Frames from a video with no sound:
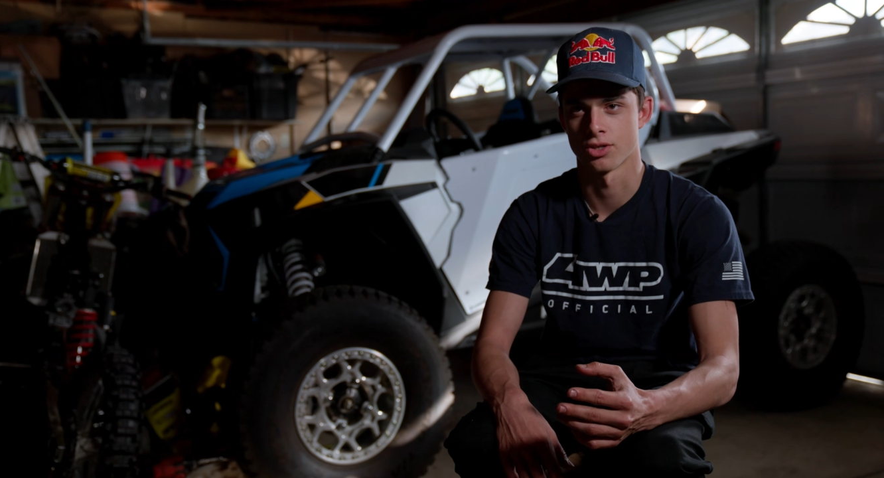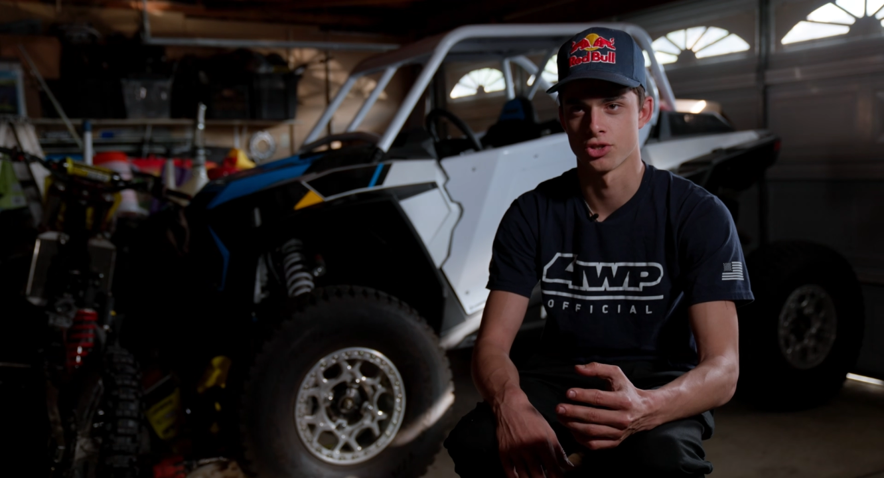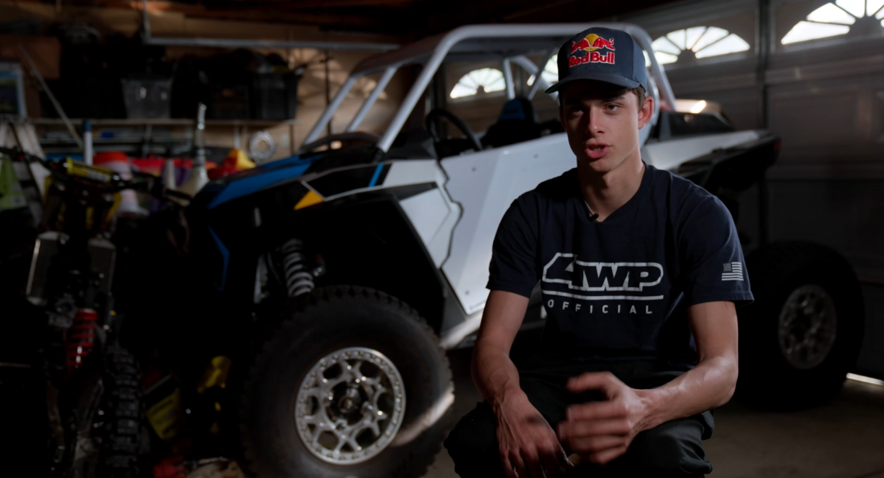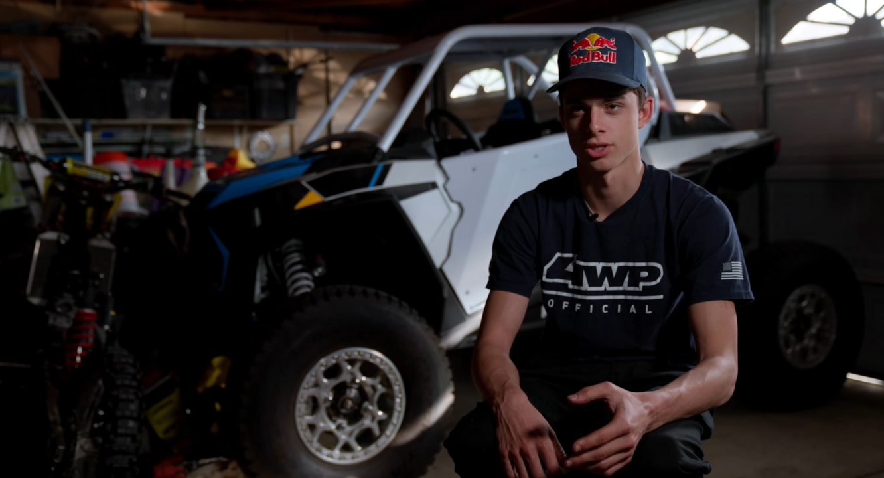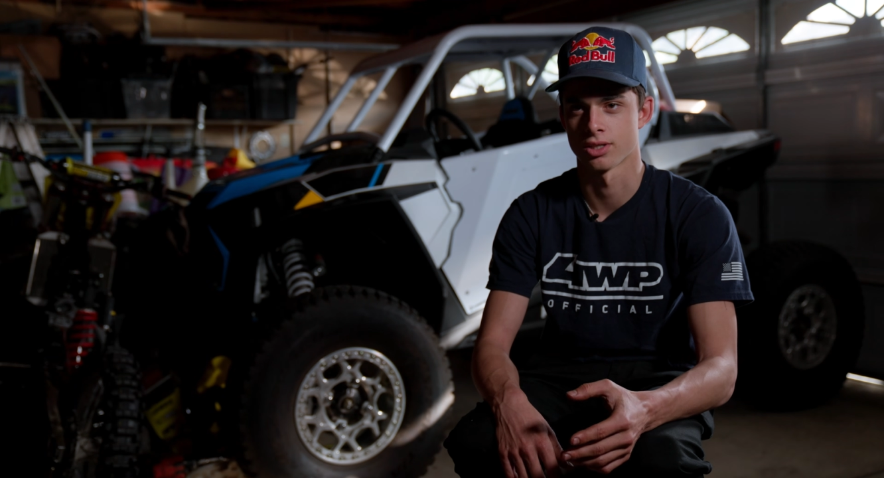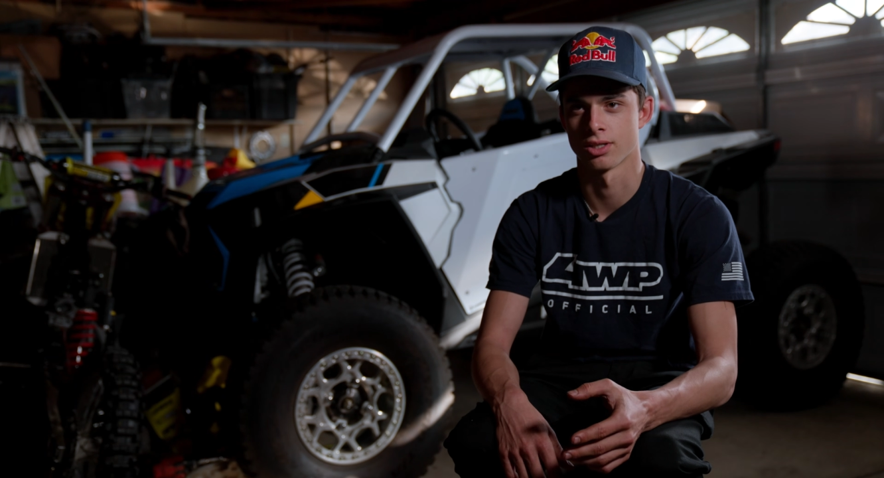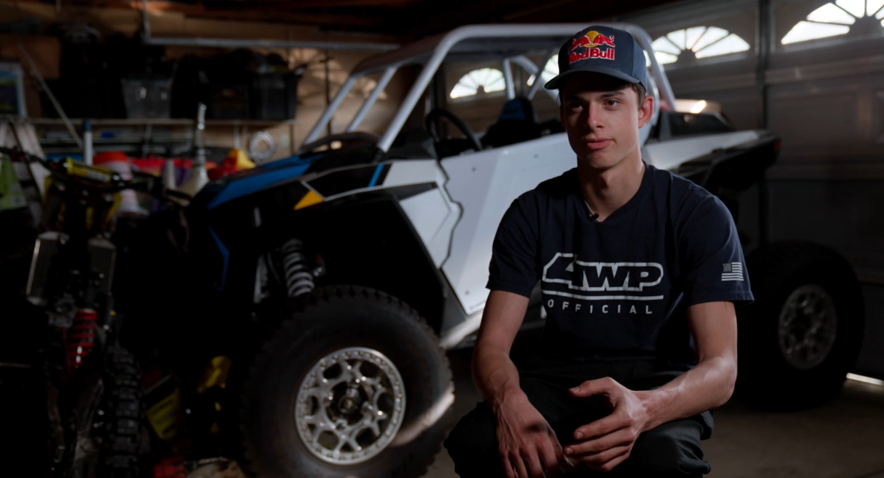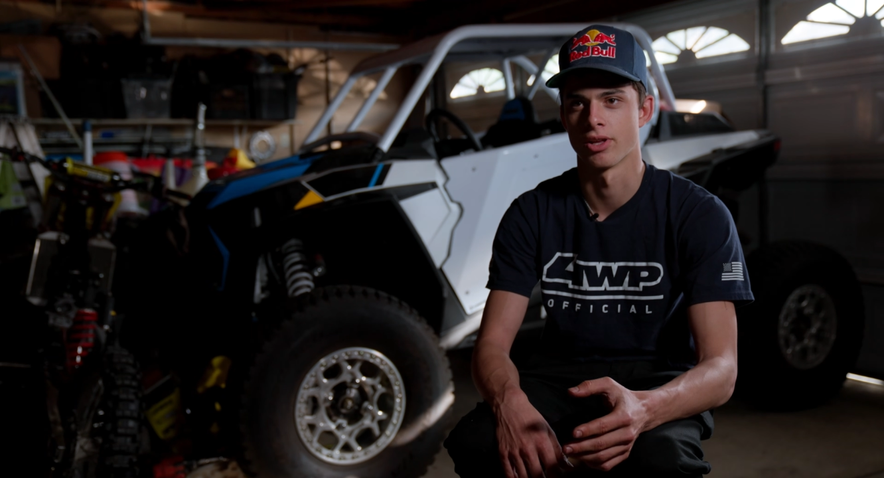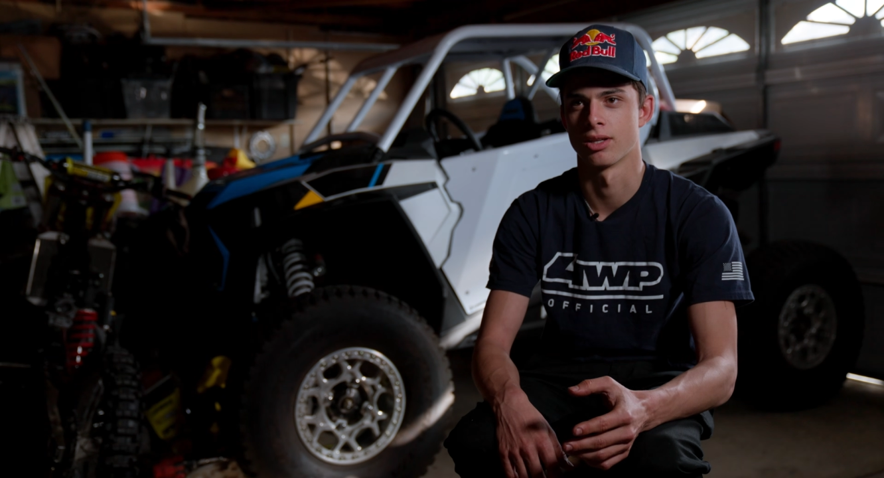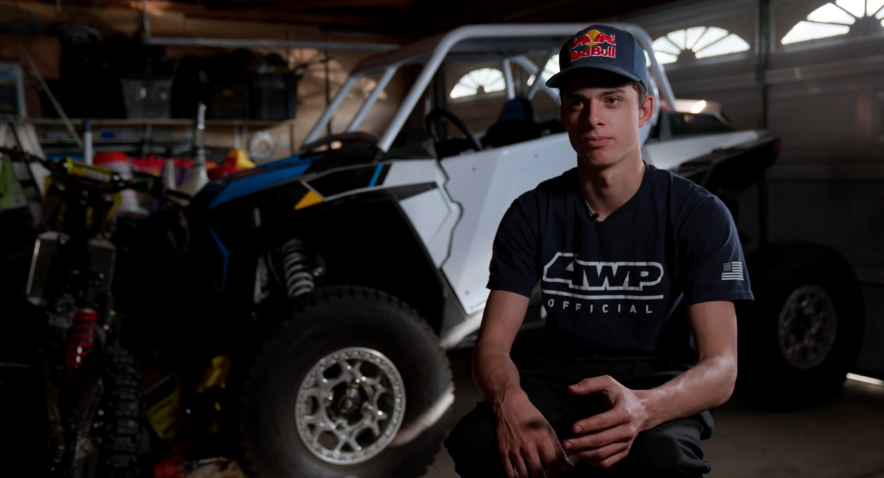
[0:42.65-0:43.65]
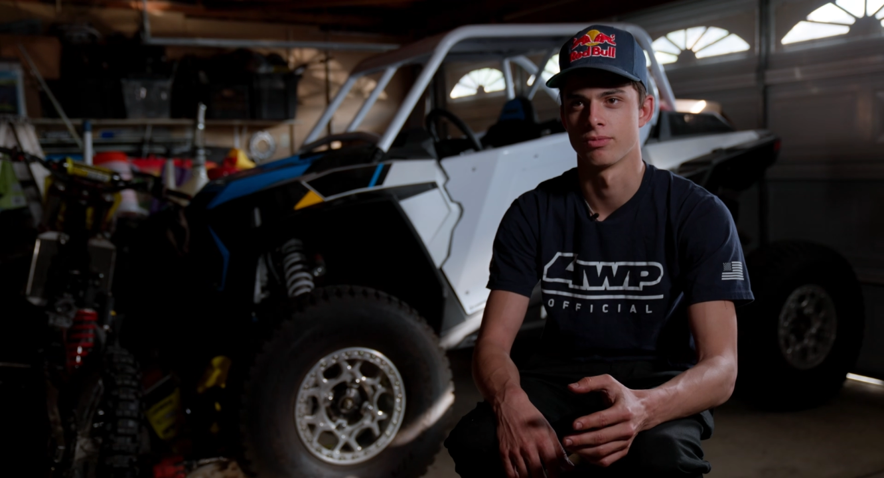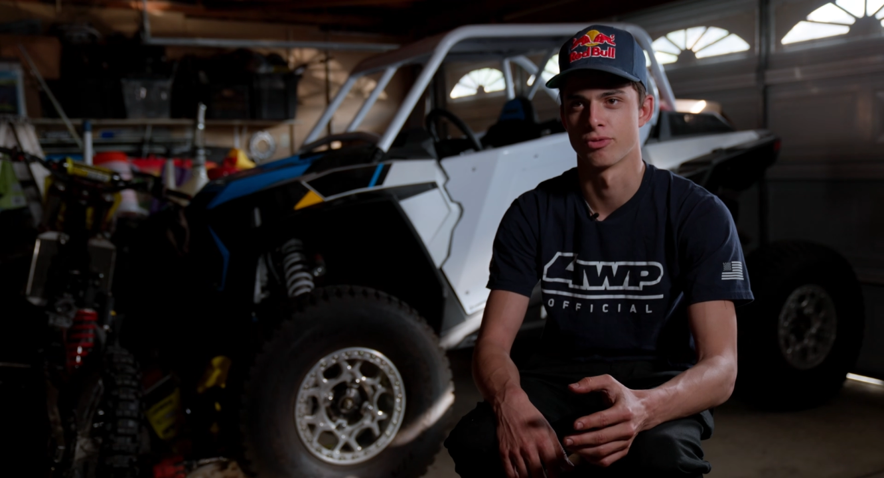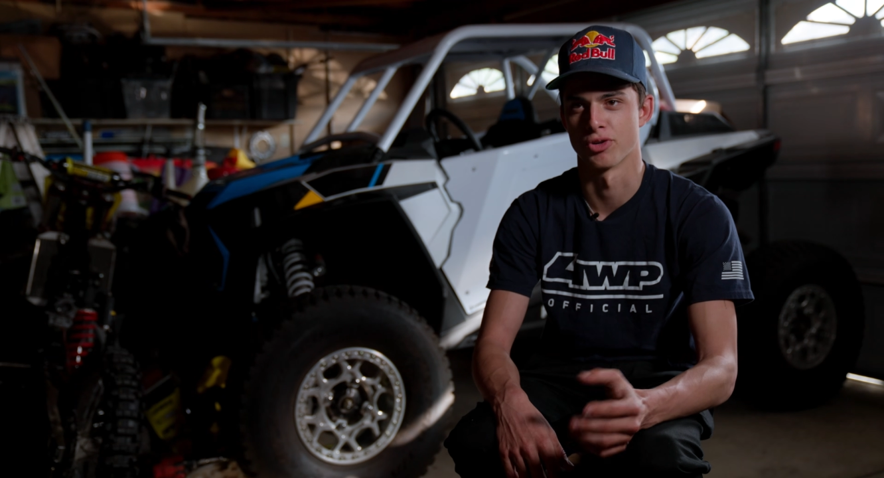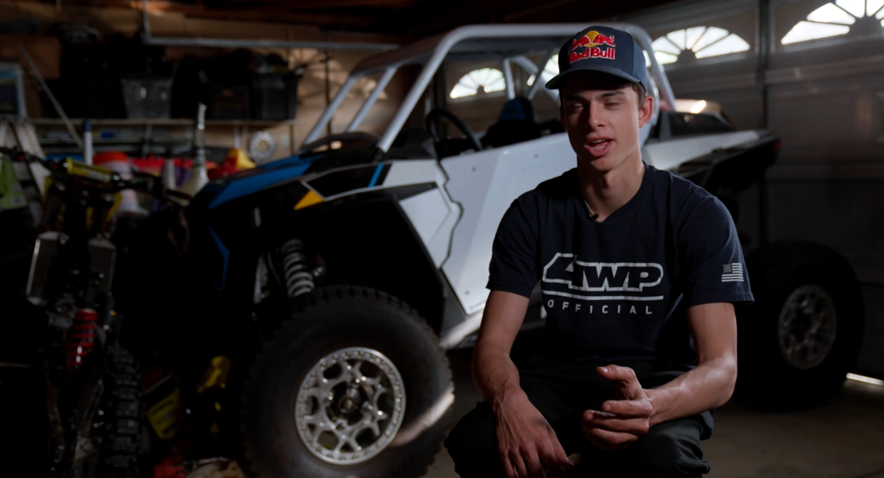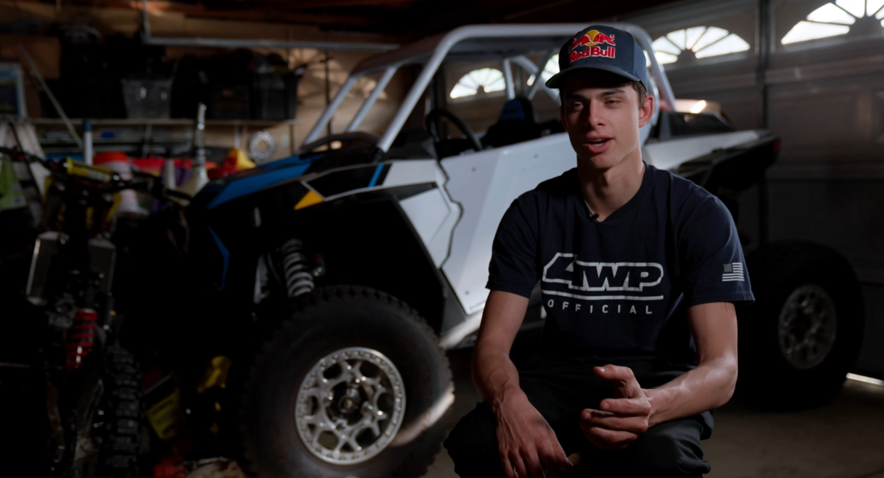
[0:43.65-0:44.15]
just to develop
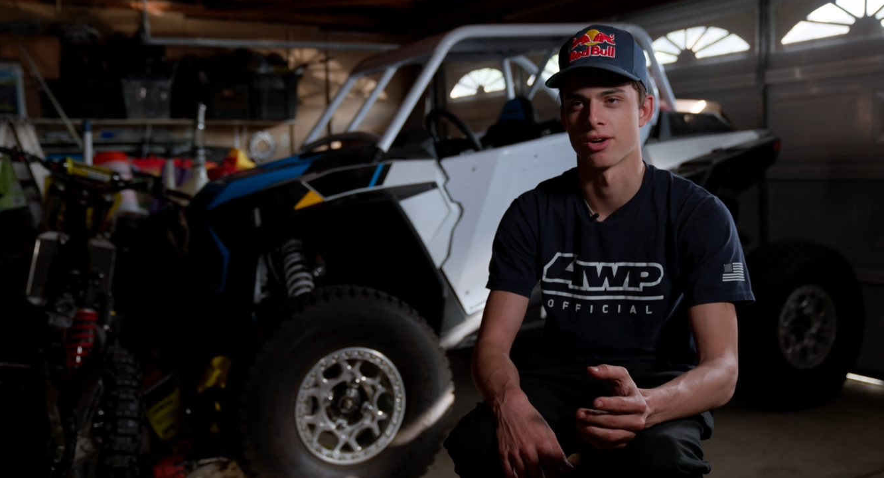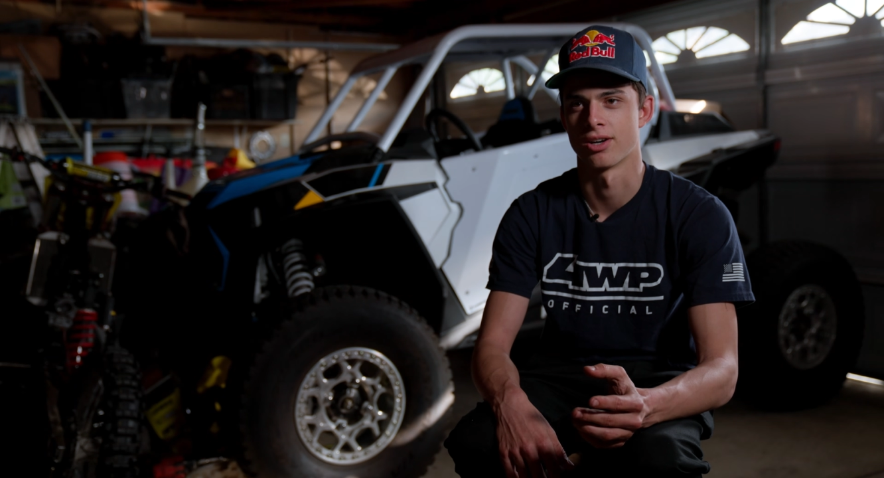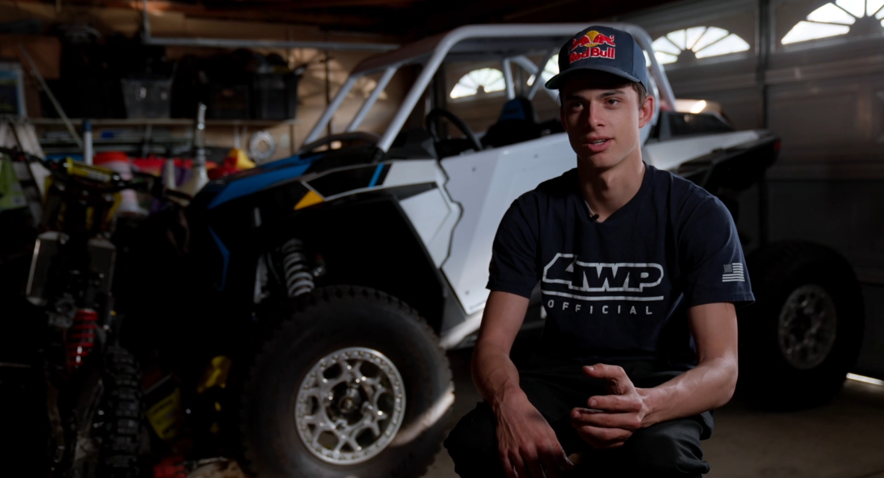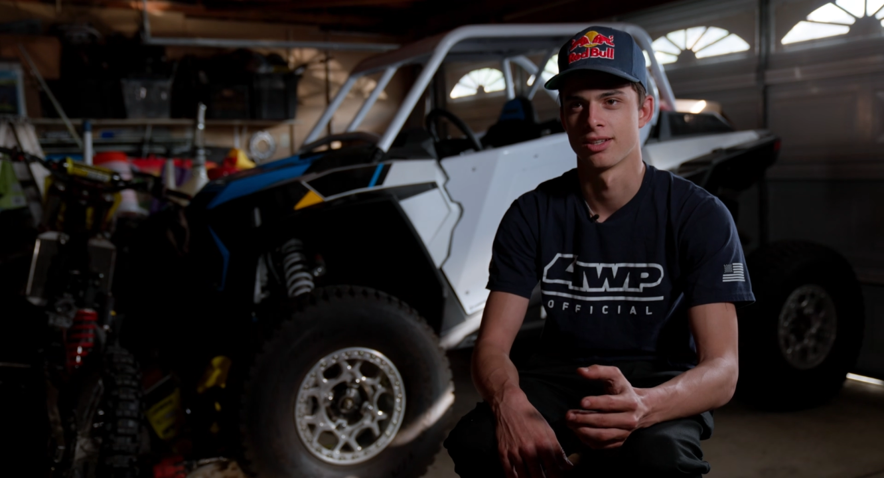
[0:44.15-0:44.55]
for Dakar.